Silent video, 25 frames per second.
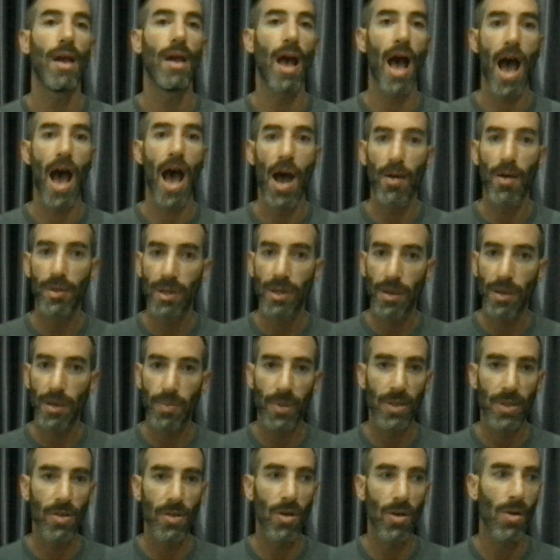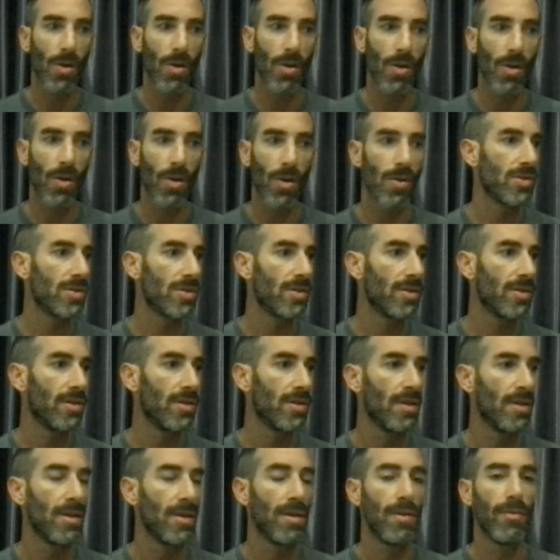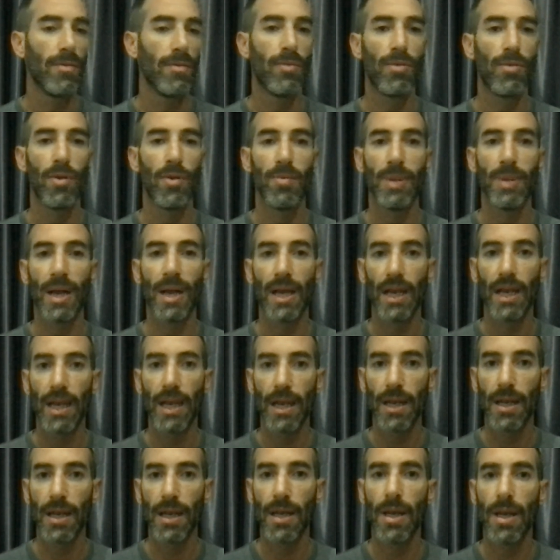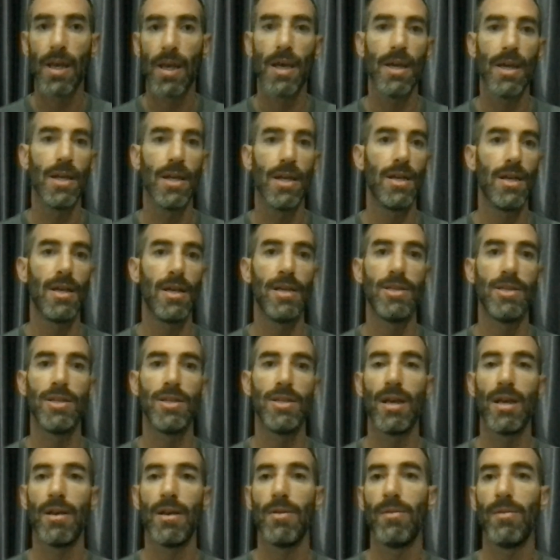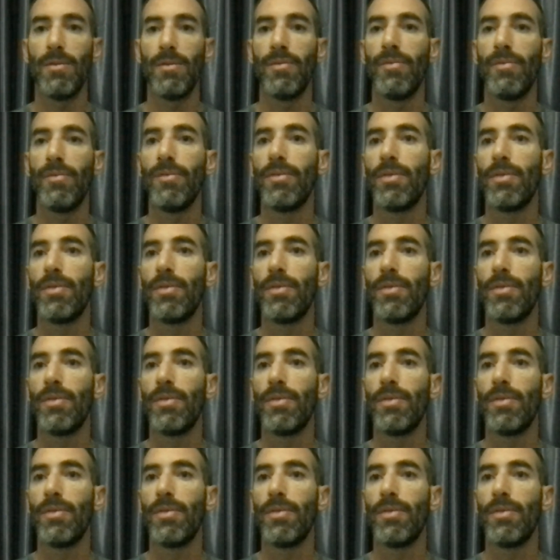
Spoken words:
how deep it goes from my lineage and